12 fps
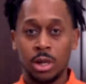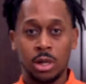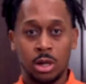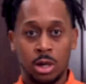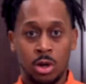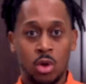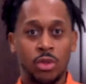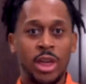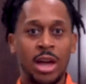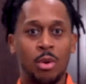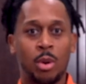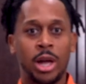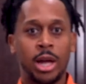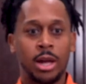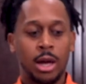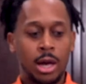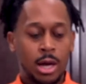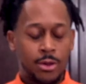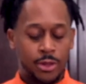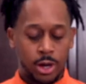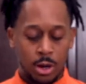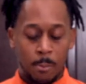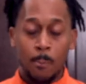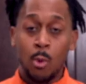in the hull. That way
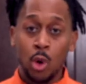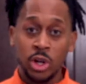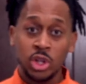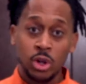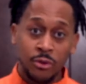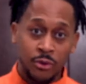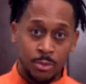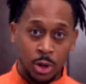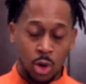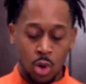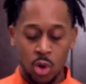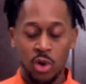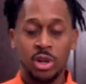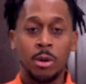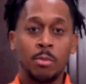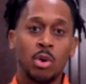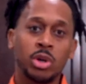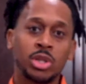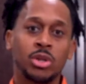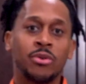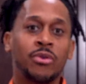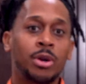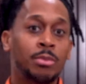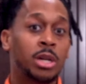the moisture from the corn, the moisture
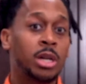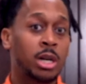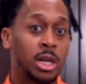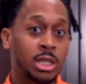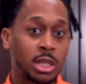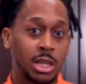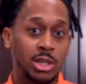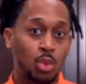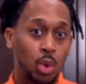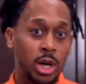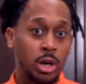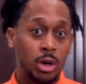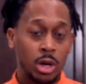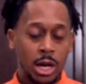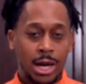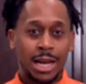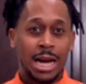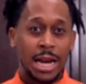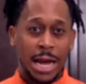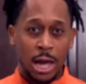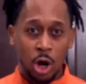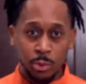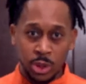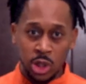from the husk as well kind of
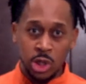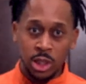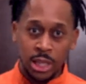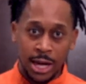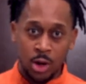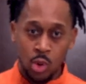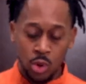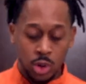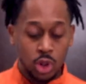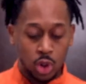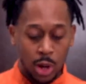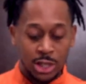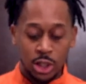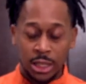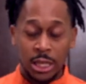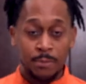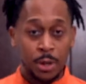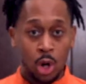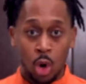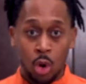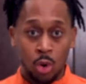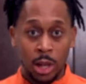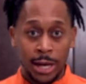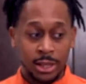helps cook that corn. So I just keep it
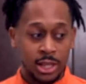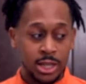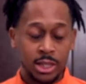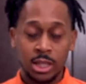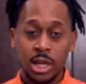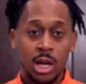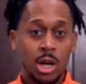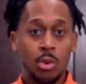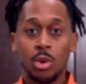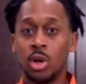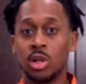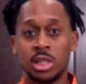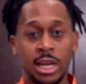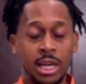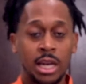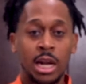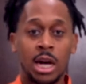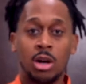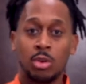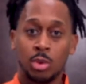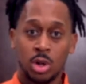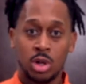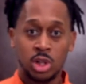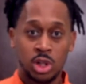whole like this. We're going to take it out and we're
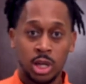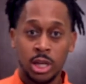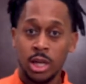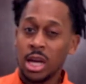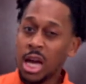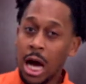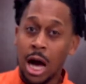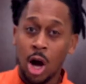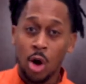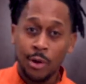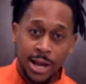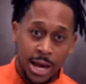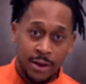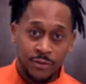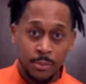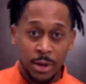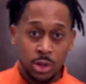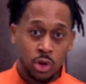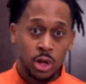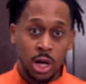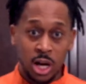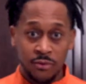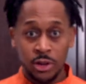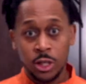going to shuck it. I already have you make sure your
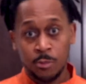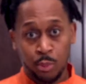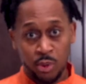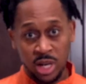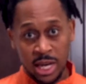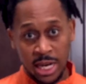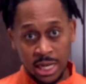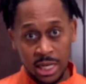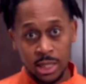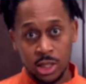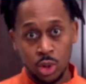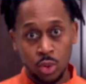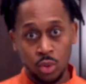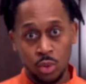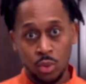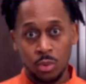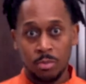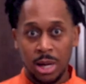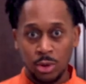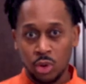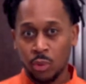oven is preheated to about